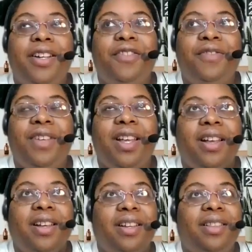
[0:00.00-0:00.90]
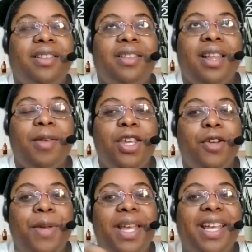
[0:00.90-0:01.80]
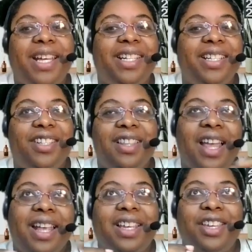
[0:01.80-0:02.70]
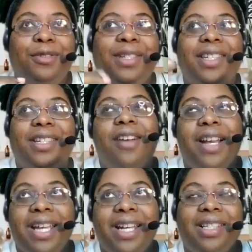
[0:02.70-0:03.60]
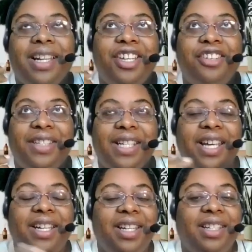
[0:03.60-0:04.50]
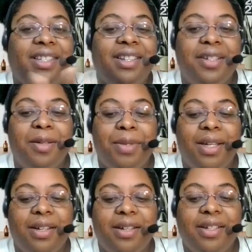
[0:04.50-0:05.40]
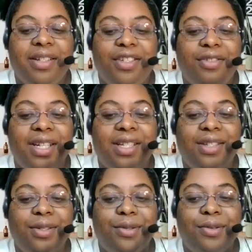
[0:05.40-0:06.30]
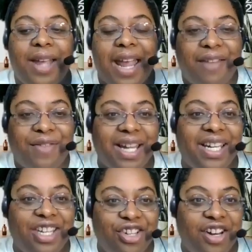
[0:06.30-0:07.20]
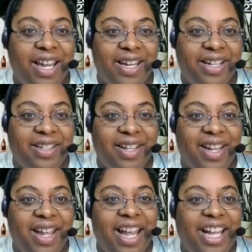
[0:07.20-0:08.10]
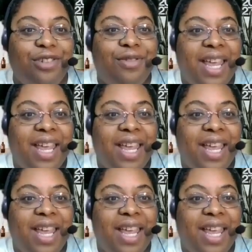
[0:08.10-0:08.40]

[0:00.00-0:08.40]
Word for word: of, you're picking and like you still, I guess, like you said, it's good because you get to have that in your head and you